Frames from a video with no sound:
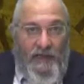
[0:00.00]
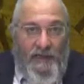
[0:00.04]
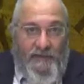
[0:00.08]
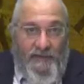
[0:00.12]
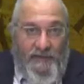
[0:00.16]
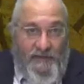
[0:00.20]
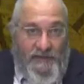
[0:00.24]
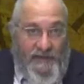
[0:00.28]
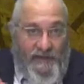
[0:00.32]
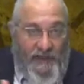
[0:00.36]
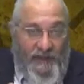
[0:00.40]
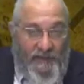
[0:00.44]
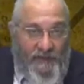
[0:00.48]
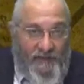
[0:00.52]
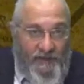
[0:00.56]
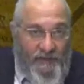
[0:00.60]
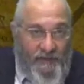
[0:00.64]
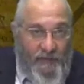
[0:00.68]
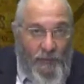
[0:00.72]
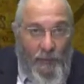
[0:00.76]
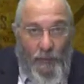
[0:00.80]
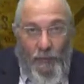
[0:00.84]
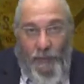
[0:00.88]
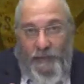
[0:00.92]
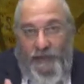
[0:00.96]
the days of
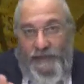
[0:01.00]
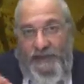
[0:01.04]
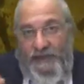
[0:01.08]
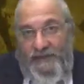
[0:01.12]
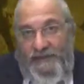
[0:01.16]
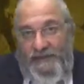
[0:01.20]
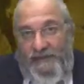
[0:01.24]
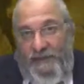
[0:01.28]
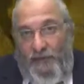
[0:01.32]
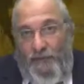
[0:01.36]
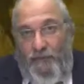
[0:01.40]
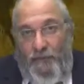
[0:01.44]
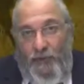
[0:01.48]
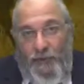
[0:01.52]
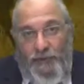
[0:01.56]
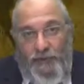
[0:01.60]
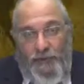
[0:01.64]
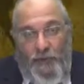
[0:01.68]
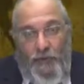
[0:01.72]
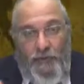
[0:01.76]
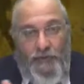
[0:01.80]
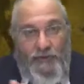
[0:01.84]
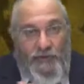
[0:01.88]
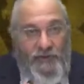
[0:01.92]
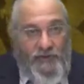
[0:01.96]
mourning until Rosh
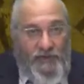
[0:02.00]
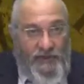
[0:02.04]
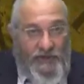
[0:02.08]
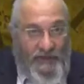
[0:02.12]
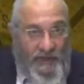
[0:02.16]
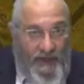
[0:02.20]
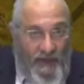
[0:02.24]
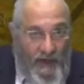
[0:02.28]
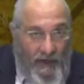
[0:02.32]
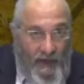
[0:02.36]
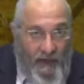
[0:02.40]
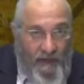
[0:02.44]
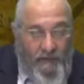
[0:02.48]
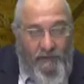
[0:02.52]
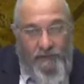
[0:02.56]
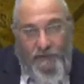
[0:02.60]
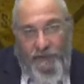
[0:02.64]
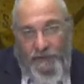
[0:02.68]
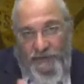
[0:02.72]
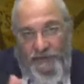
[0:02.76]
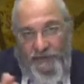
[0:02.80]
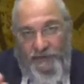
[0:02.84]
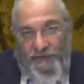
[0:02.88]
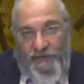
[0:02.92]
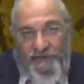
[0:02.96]
Chodesh Iyar,
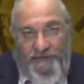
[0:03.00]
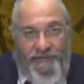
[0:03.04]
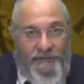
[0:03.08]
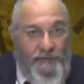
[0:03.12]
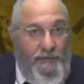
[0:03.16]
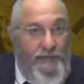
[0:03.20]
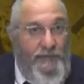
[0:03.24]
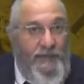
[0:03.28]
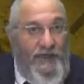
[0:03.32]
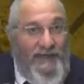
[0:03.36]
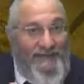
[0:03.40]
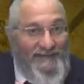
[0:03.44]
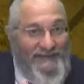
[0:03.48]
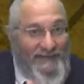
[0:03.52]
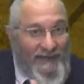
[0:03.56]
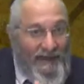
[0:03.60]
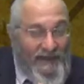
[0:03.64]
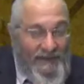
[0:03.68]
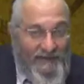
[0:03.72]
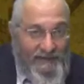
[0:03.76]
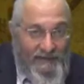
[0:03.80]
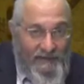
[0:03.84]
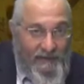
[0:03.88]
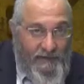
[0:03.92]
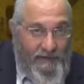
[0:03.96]
which is a few days
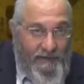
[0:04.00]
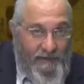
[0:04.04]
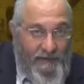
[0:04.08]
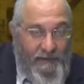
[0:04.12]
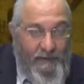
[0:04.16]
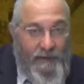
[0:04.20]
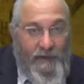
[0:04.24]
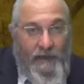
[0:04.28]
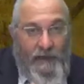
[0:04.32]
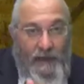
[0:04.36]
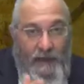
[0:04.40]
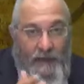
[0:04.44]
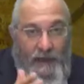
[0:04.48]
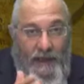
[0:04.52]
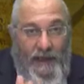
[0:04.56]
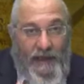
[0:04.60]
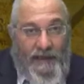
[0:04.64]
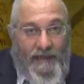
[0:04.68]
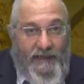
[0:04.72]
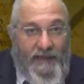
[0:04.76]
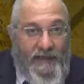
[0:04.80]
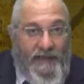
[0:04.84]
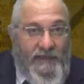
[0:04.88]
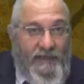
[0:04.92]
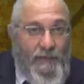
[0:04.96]
later,
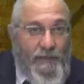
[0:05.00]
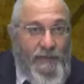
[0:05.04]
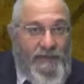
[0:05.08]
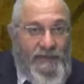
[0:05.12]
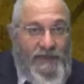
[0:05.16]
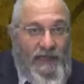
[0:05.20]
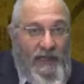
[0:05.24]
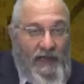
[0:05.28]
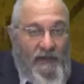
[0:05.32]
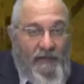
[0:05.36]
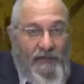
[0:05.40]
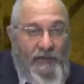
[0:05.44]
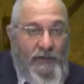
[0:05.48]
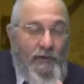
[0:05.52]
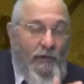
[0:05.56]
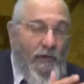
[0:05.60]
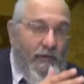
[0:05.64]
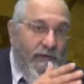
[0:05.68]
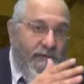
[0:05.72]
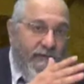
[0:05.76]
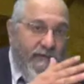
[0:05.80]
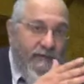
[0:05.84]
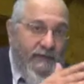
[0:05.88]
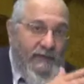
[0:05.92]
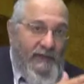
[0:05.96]
and then you would carry
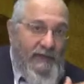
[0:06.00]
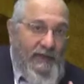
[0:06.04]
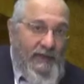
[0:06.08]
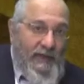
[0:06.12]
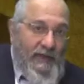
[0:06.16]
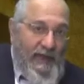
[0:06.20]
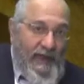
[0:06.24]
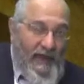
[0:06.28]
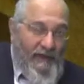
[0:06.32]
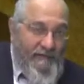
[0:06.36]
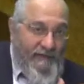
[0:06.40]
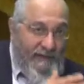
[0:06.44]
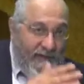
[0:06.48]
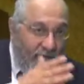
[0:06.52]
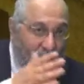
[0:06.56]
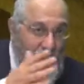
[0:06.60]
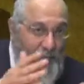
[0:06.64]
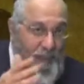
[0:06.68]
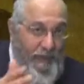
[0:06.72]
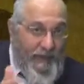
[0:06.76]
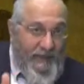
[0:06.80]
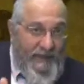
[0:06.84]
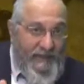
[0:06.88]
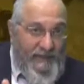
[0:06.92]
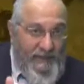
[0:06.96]
on having a
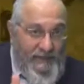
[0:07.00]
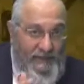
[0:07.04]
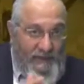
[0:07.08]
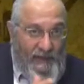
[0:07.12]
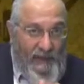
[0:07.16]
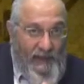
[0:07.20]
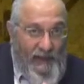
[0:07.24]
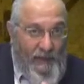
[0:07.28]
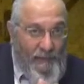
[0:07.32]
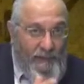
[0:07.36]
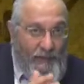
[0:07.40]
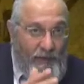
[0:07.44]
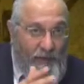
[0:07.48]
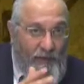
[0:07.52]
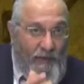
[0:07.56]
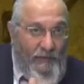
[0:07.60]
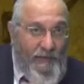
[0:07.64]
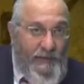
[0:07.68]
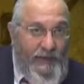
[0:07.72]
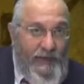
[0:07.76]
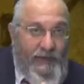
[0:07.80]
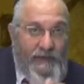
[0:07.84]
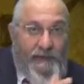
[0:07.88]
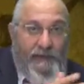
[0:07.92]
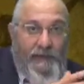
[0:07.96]
break at Lag
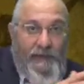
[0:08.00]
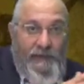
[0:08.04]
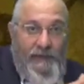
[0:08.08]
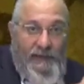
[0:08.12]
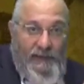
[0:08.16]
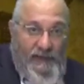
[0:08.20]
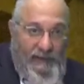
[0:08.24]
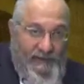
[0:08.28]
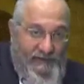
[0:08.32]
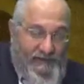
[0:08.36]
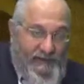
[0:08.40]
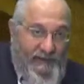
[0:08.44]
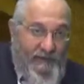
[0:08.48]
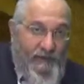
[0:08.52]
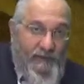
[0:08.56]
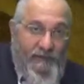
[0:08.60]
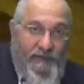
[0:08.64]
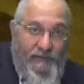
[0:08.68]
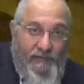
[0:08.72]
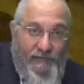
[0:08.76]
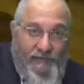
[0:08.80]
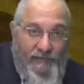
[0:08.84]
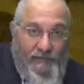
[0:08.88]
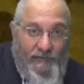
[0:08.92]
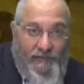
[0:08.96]
BaOmer
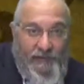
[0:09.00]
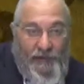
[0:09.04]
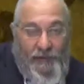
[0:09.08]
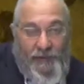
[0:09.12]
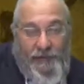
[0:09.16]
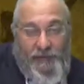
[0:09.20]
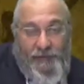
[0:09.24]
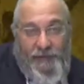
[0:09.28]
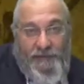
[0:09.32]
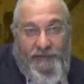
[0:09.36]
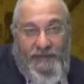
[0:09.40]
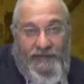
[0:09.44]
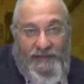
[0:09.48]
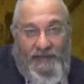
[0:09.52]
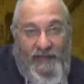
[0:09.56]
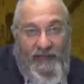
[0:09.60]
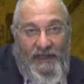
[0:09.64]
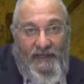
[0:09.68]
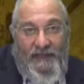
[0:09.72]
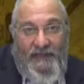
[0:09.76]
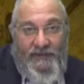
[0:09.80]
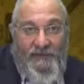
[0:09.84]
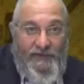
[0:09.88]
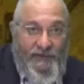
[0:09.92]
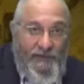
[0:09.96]
until the 3
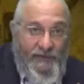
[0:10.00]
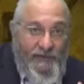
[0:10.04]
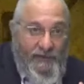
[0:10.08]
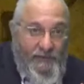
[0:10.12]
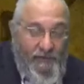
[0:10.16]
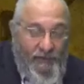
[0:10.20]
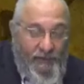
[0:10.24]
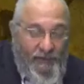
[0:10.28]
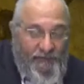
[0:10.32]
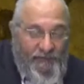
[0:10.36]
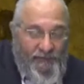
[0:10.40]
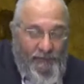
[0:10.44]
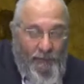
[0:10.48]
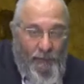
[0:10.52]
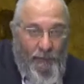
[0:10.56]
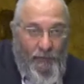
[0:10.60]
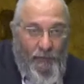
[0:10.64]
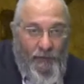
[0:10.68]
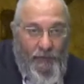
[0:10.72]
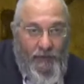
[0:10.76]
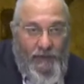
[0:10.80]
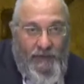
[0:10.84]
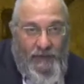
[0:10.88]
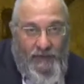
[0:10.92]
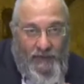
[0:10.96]
days
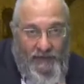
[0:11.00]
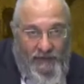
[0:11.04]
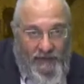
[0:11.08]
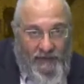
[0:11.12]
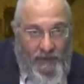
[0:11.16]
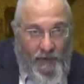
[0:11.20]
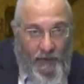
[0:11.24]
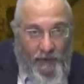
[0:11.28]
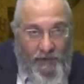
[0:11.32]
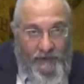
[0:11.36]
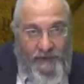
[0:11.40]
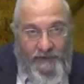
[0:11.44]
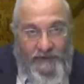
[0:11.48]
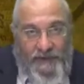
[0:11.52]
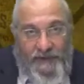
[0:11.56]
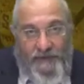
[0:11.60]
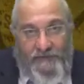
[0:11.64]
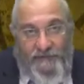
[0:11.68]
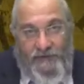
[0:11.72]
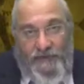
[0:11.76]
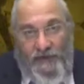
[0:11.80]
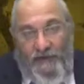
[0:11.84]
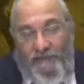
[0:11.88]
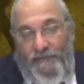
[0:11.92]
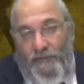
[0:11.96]
before the holiday
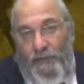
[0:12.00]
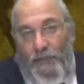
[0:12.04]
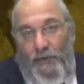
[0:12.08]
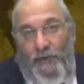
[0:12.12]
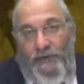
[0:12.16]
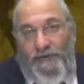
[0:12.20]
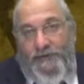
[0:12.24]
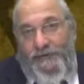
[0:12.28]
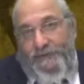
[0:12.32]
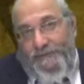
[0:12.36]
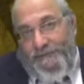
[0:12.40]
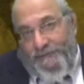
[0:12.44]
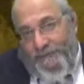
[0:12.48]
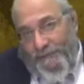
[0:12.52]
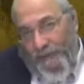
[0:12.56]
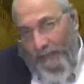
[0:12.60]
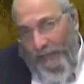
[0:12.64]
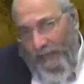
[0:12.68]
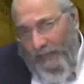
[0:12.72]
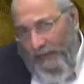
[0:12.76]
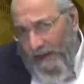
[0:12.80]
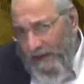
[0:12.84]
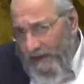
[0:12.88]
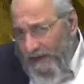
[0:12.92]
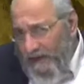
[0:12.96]
of Shavuot.
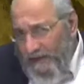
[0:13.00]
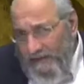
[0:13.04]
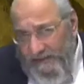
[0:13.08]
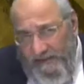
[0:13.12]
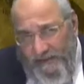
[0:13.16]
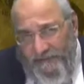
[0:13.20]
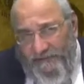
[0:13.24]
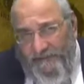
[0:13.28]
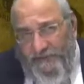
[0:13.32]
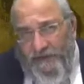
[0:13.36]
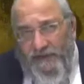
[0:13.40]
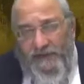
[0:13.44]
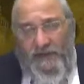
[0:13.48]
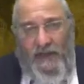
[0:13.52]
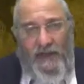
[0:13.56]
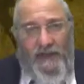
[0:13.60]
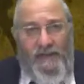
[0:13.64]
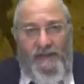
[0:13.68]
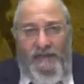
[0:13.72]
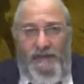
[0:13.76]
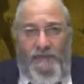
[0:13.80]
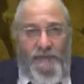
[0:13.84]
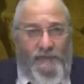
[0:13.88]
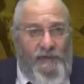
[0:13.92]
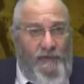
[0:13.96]
Different
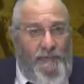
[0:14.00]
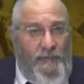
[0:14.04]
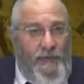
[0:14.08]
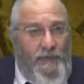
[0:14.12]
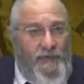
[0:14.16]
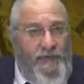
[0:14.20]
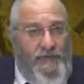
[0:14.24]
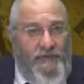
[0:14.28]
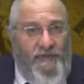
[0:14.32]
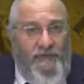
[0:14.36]
customs. Rav Moshe